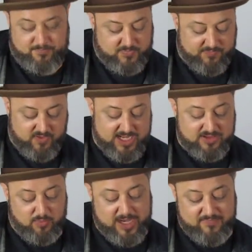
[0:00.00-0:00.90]
Forget
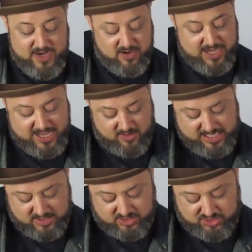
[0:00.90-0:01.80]
the ring finger now
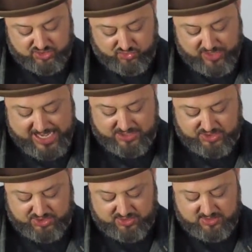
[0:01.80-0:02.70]
and just
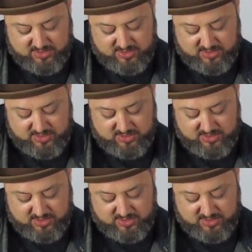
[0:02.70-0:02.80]
stretch.